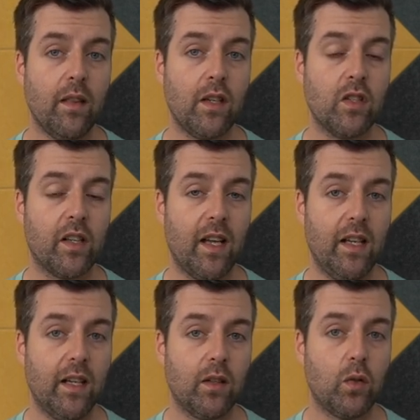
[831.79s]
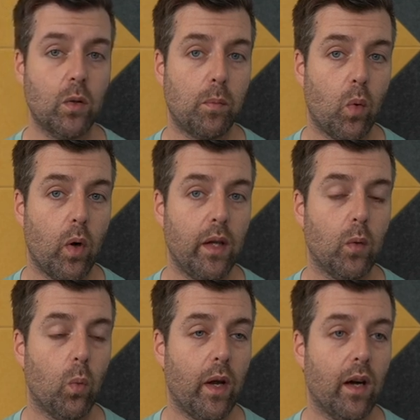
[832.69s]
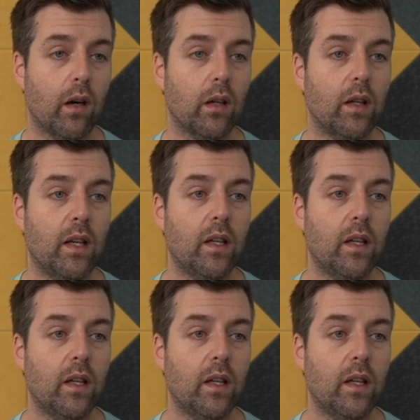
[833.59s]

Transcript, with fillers: that you're getting it to a point where